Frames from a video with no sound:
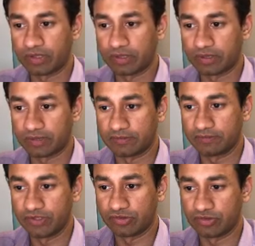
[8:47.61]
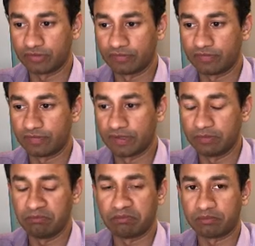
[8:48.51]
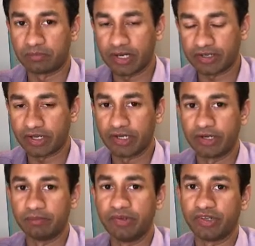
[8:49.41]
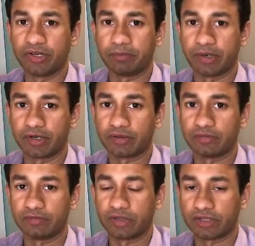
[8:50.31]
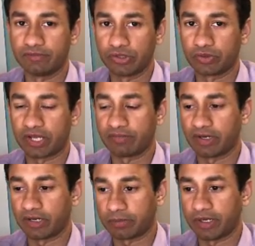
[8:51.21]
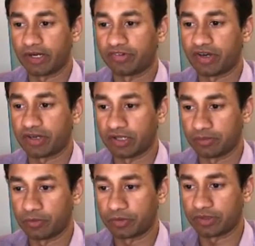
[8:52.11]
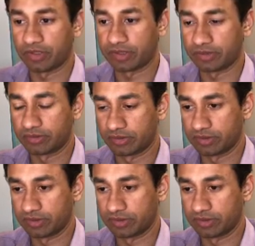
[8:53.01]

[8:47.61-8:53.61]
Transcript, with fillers: uh, which we might in misinterpret uh, without having a complete understanding about the